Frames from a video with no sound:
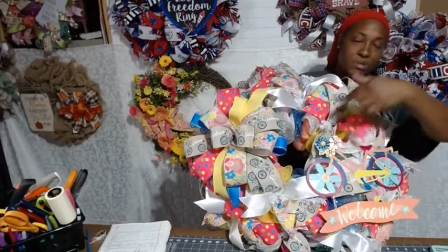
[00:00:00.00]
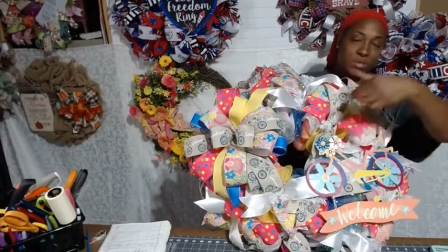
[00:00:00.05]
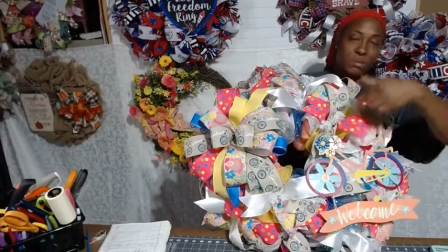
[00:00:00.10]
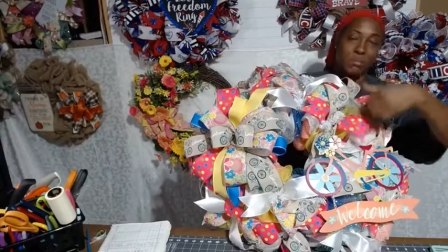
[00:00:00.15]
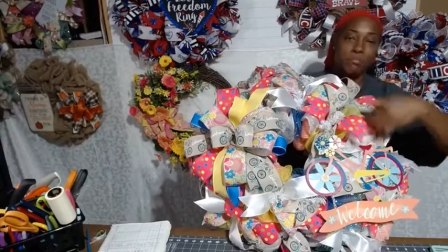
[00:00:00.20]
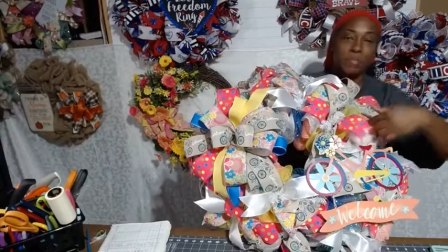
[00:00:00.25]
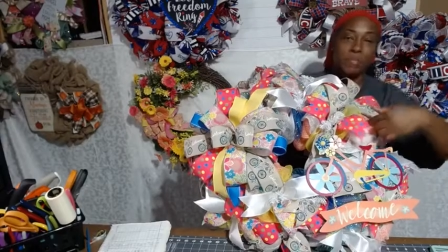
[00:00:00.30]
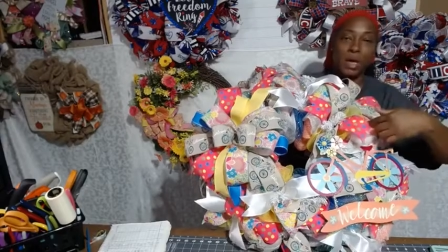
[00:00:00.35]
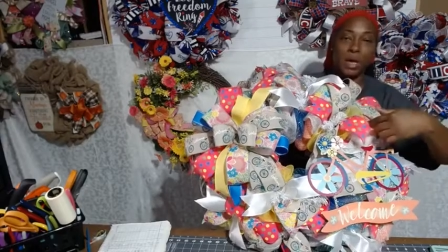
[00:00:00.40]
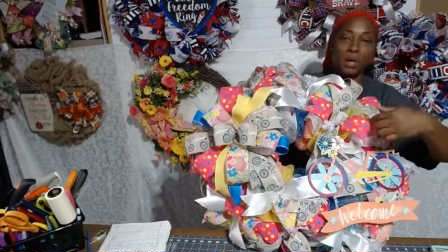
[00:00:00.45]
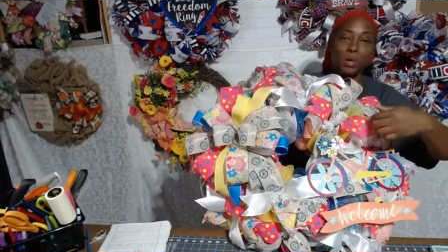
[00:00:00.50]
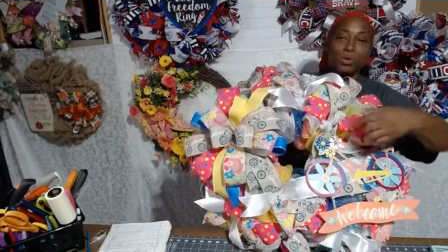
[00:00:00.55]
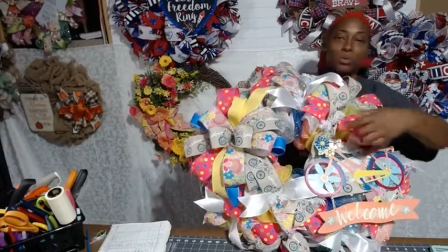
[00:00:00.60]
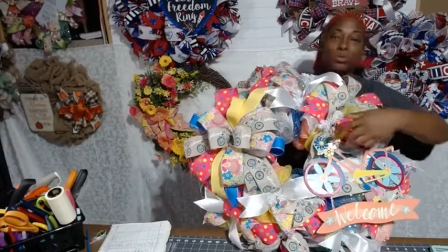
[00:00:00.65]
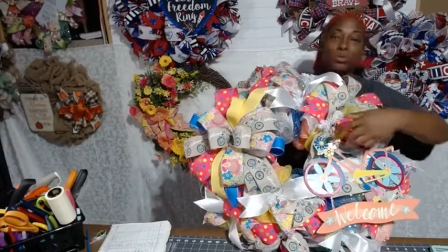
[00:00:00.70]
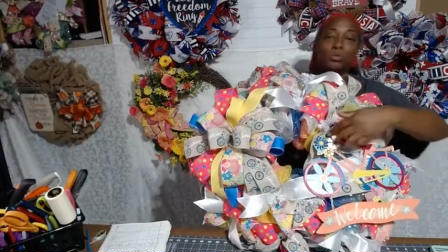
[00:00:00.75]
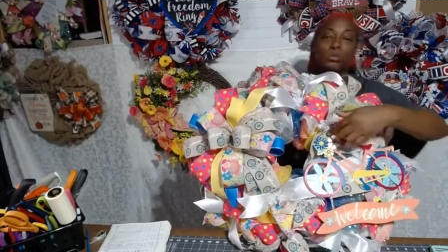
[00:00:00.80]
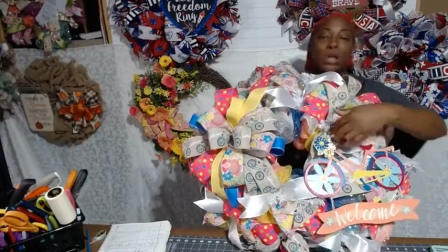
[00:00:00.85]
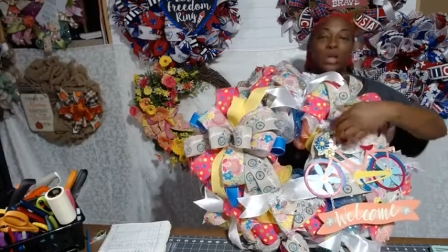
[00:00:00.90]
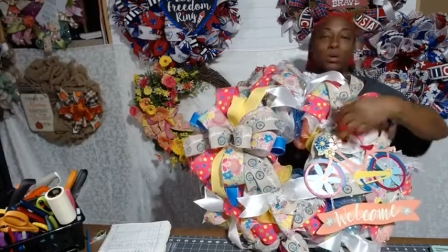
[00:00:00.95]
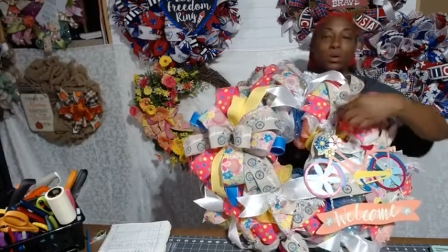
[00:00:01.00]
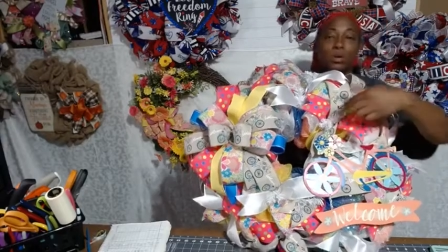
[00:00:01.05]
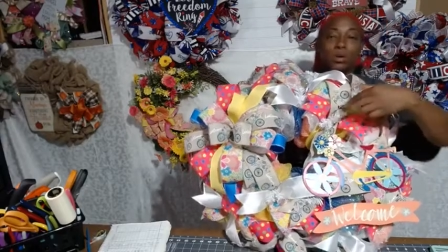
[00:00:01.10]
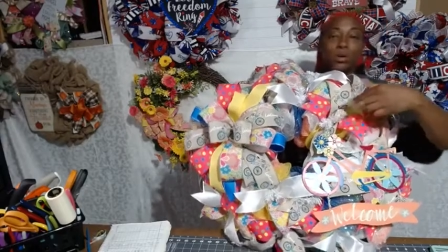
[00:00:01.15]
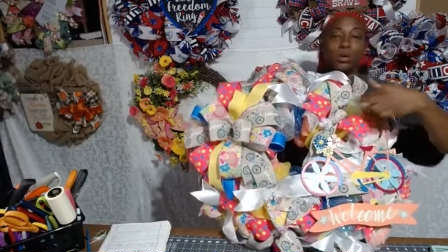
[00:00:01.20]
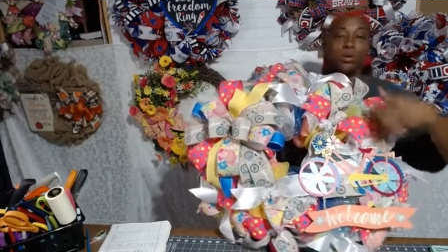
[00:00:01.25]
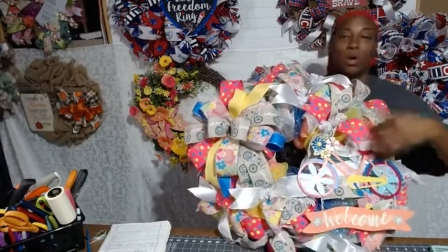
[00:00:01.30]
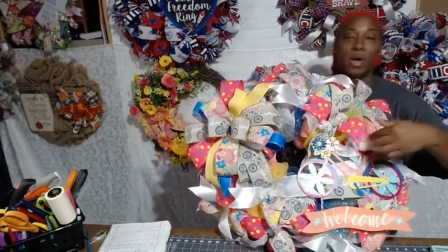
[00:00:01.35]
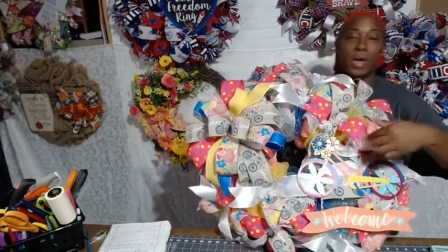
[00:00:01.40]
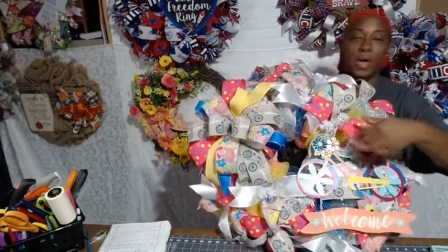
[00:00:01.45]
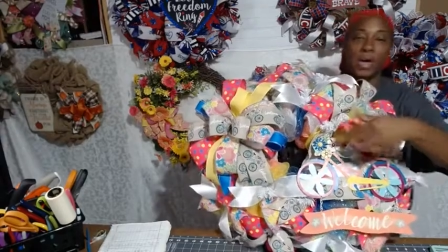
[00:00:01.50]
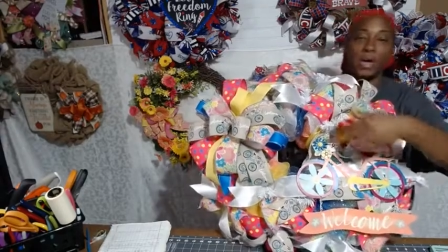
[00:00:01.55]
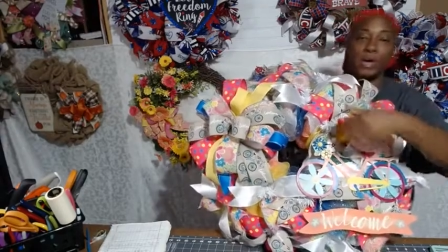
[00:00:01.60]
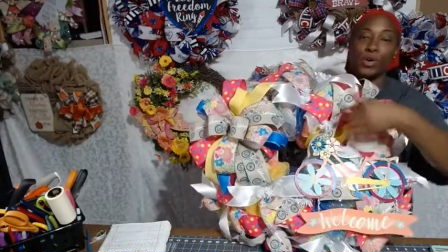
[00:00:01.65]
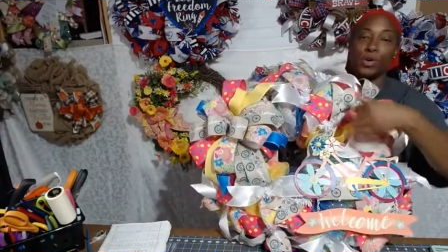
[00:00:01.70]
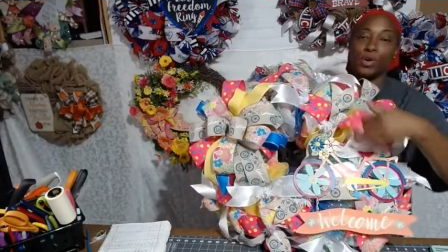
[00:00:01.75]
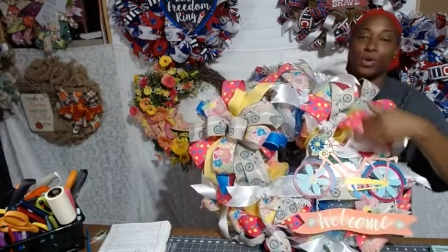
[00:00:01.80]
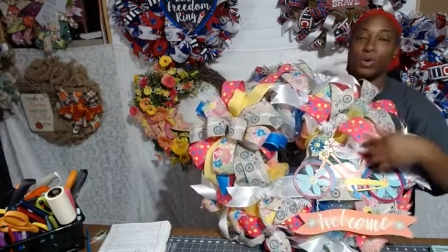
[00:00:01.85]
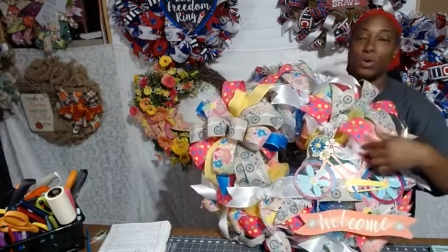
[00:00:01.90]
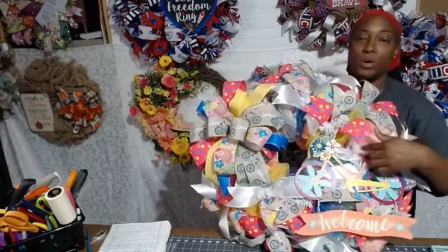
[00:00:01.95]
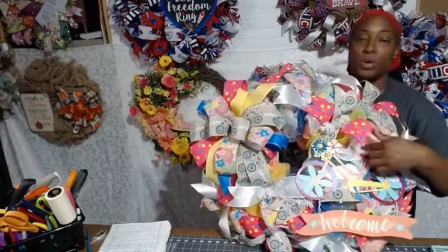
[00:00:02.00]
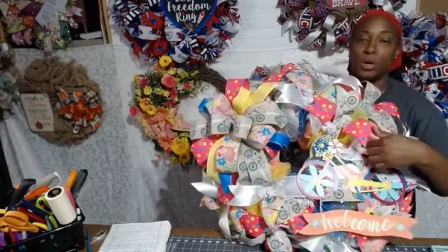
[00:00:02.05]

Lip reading: a metal like hook or hanger